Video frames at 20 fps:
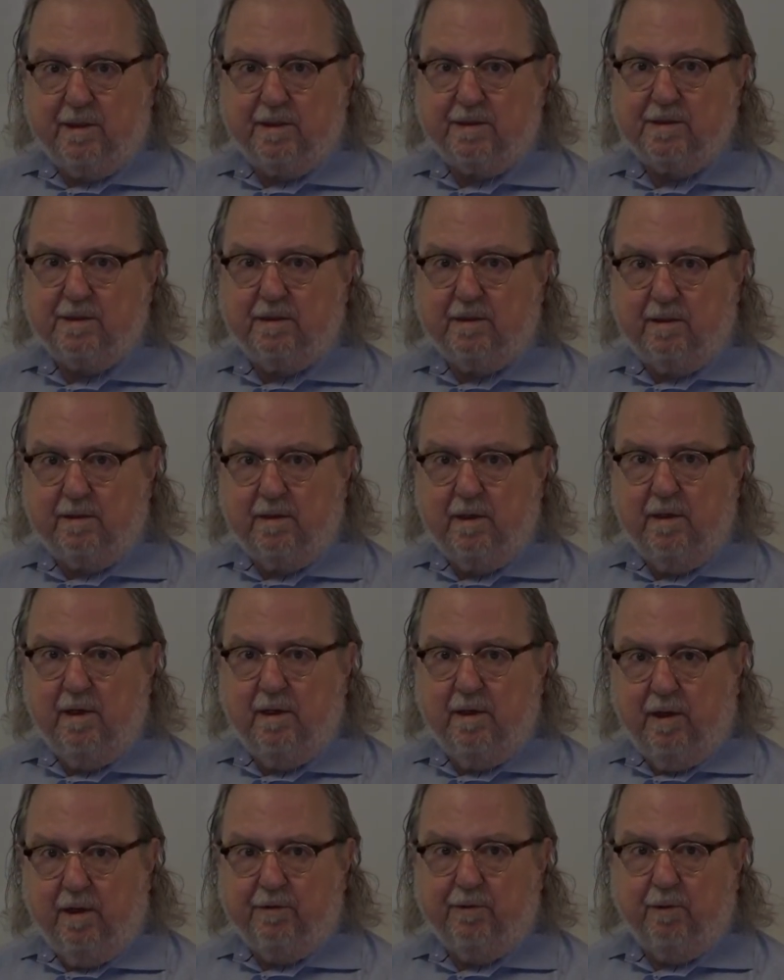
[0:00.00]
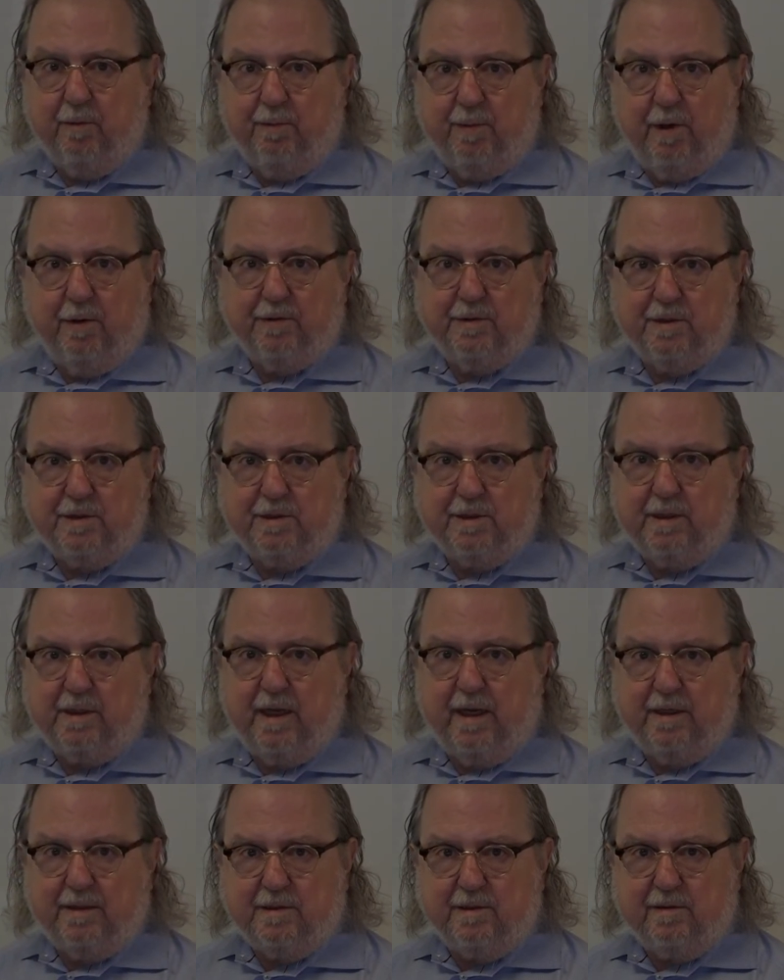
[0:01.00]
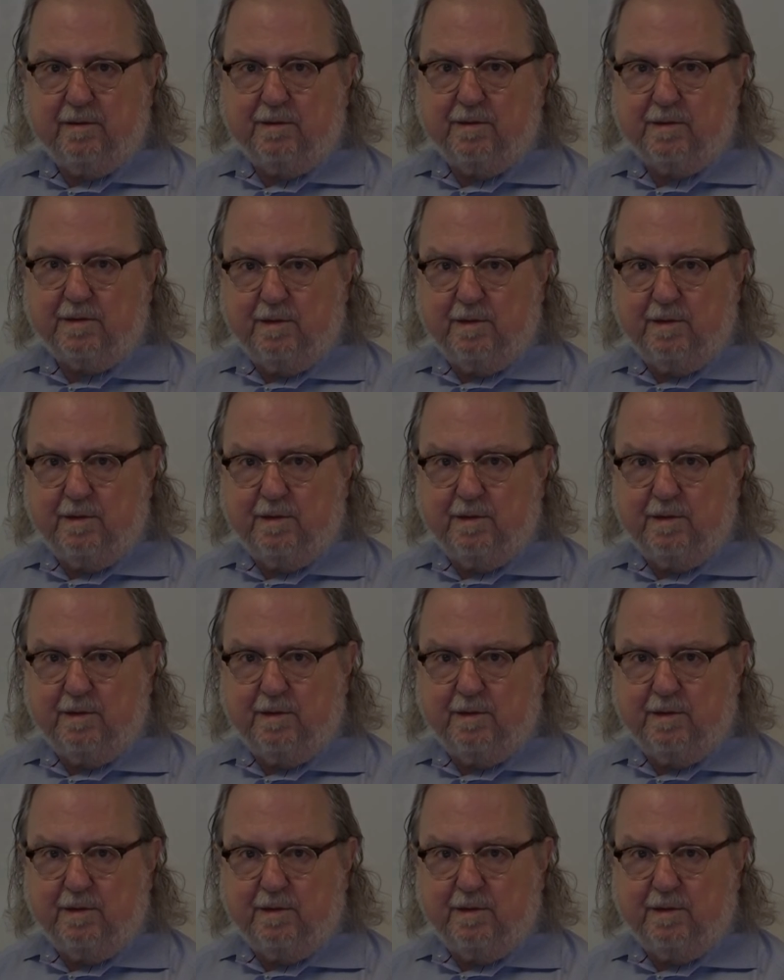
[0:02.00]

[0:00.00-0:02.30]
this and other approaches to cancer at the